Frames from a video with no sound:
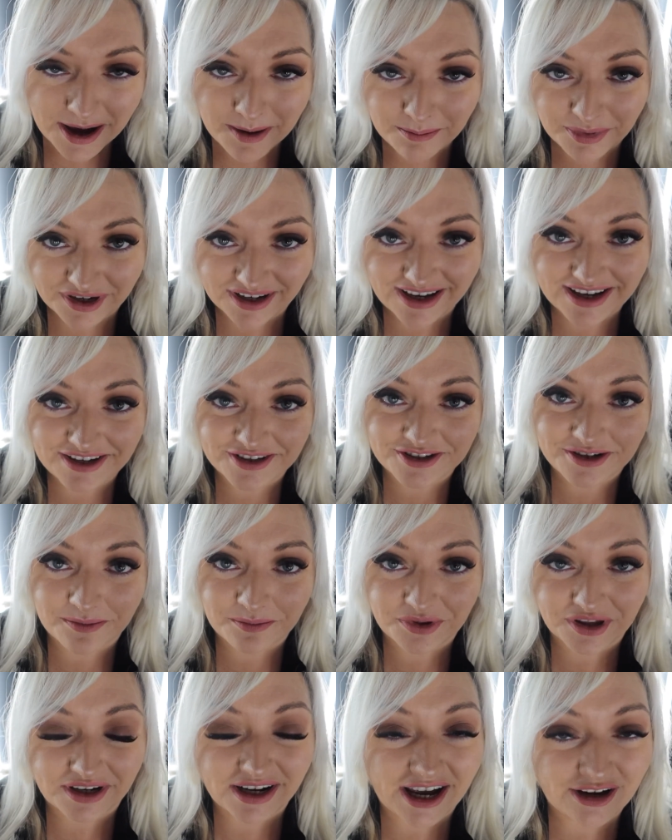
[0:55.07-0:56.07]
but it is
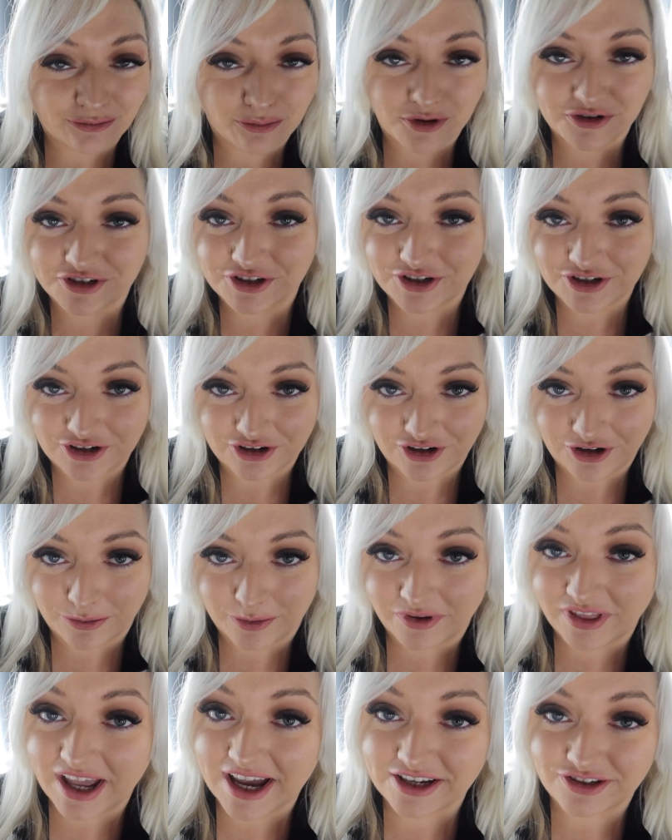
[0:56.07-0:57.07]
something I've wanted to do
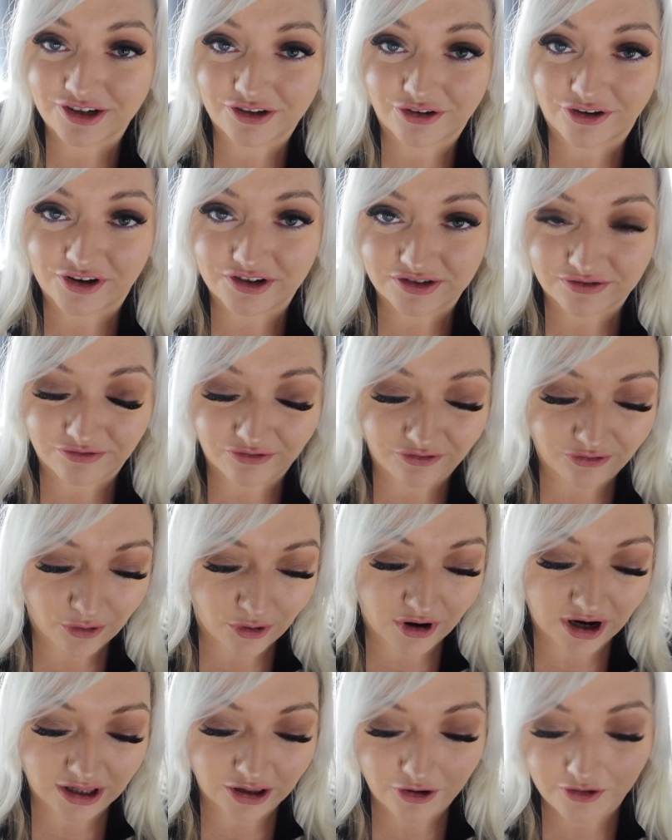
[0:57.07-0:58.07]
with S2000
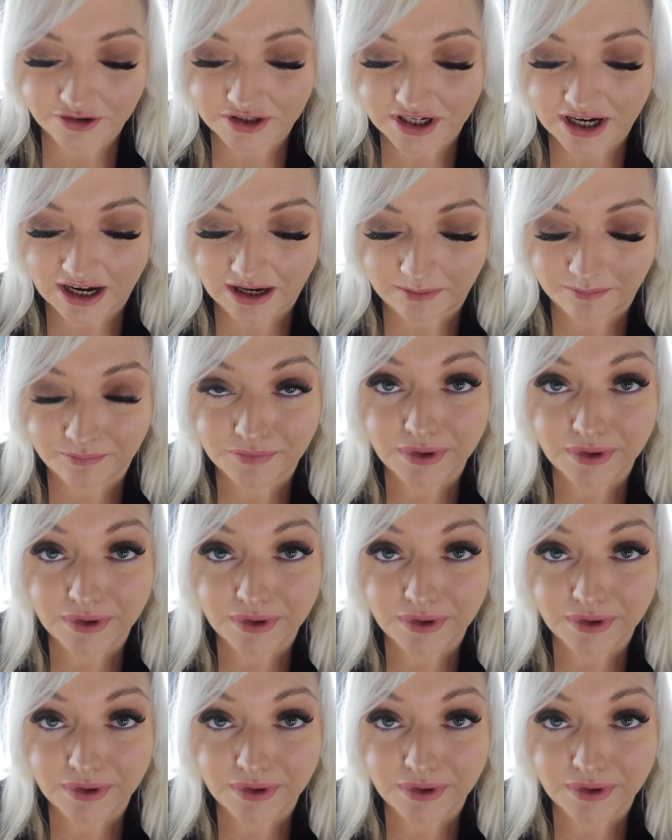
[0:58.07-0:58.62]
for a long time.